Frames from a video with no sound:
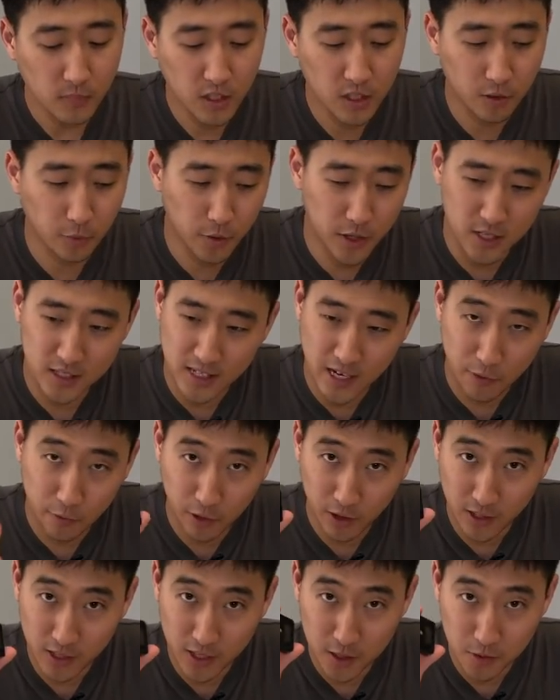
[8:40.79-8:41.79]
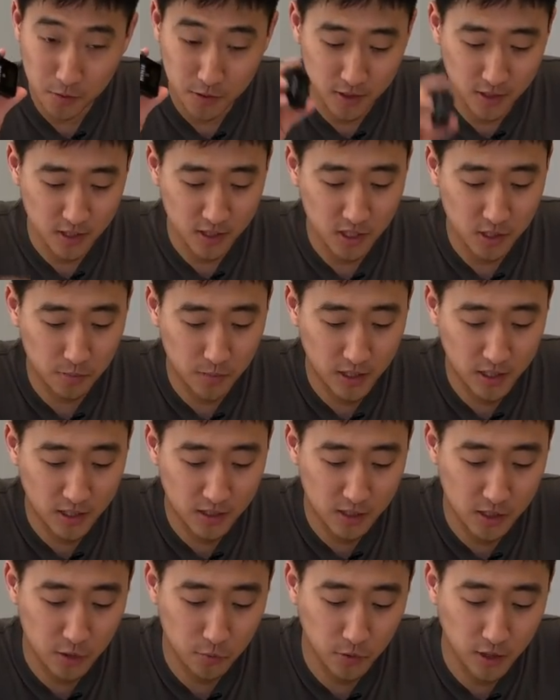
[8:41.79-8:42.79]
the reason I really use this is
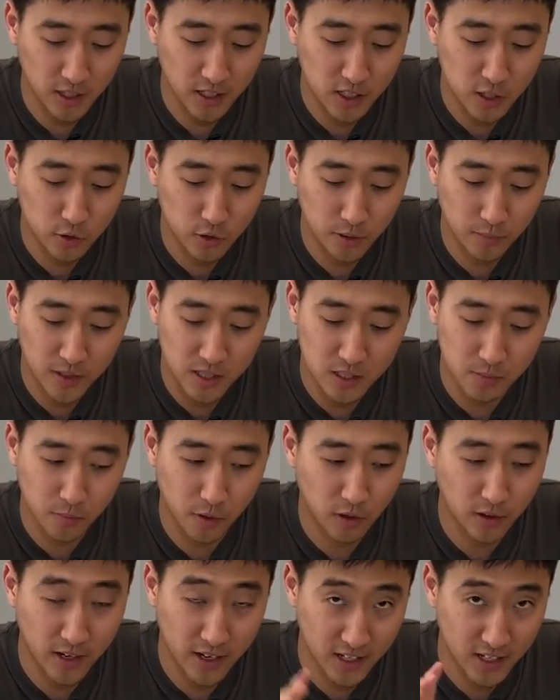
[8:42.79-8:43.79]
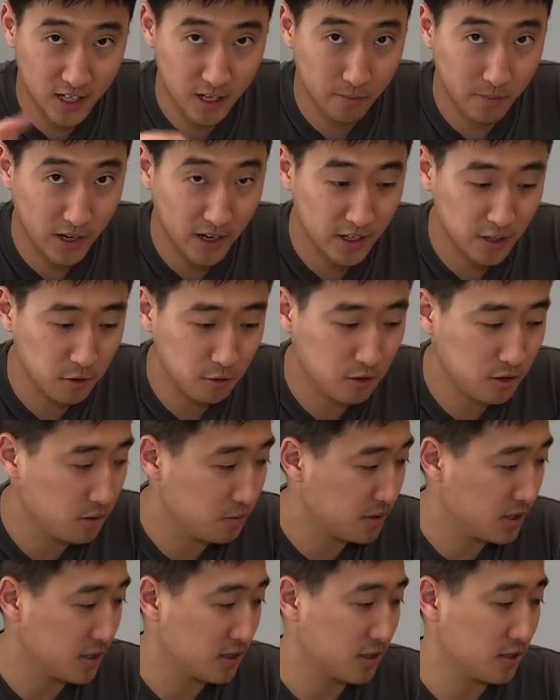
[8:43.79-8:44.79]
because it's extremely small, and I keep my
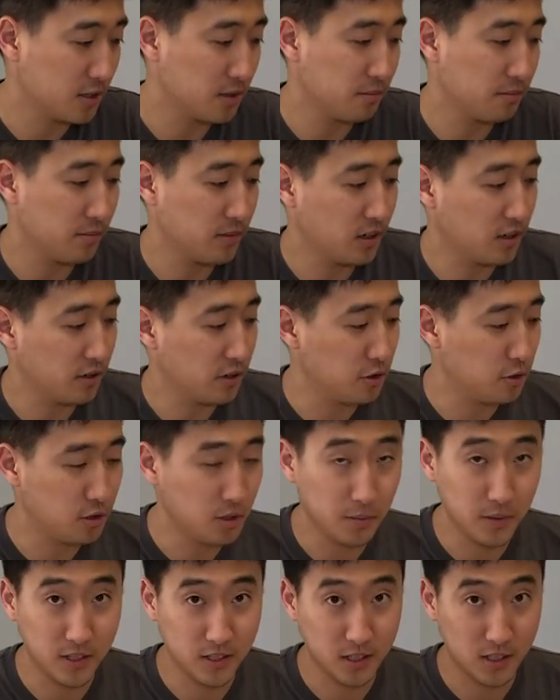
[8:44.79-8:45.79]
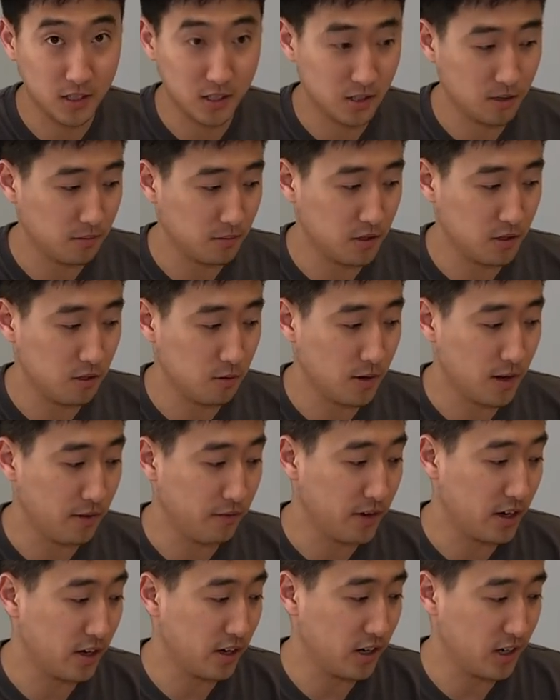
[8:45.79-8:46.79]
YouTube system or YouTubing system to a
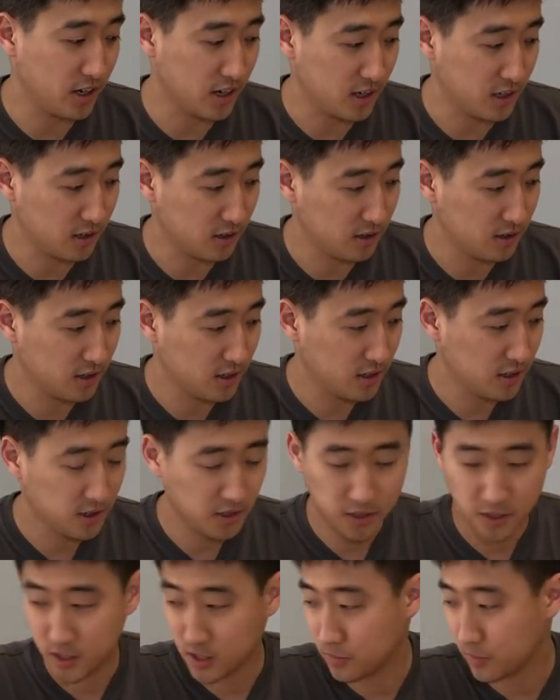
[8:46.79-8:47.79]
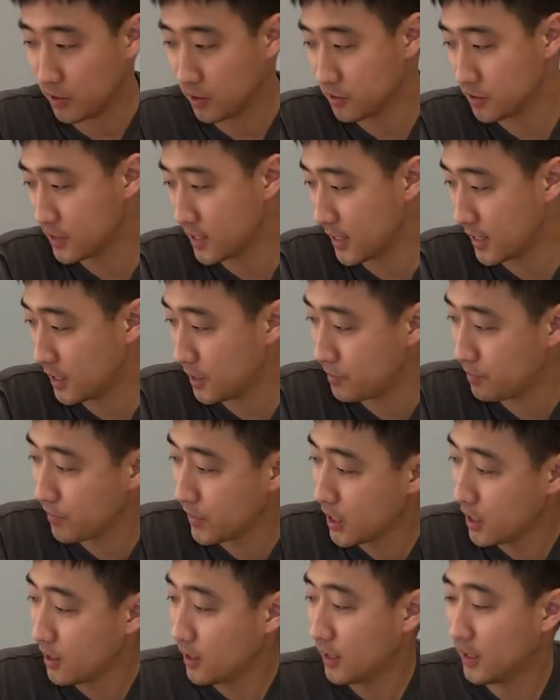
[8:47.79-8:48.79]
very uh, small setup.
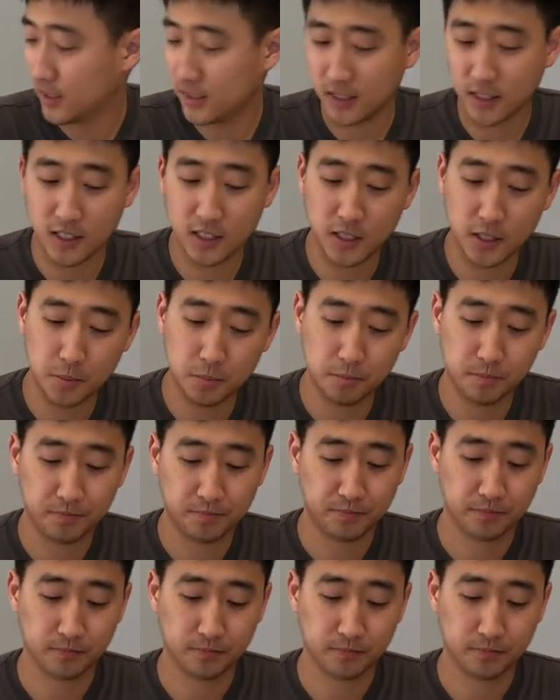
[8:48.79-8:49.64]
Um,